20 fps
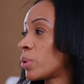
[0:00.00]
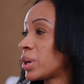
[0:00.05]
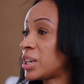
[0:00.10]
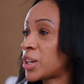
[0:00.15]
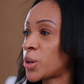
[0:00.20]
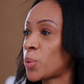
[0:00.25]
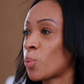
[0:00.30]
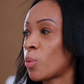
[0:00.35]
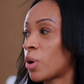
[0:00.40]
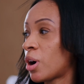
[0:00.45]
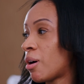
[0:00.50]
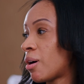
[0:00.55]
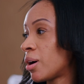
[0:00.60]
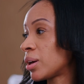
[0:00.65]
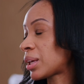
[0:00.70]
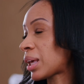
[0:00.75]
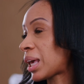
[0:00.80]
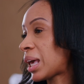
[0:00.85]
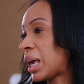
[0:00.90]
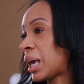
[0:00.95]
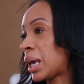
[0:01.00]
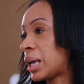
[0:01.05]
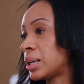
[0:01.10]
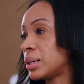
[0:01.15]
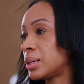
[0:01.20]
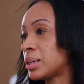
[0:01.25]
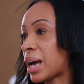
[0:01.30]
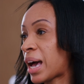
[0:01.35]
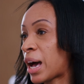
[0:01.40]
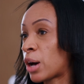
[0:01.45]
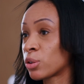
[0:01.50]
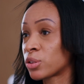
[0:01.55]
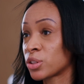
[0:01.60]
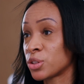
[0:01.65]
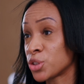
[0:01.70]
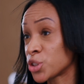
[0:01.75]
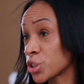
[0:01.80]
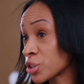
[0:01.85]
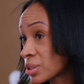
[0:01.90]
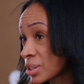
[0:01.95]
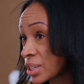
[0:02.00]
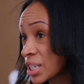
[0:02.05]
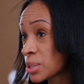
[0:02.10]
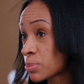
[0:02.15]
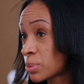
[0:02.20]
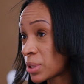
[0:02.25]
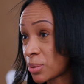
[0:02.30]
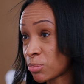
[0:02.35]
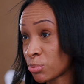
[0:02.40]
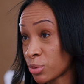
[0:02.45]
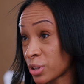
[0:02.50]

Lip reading: We can work in health and justice, within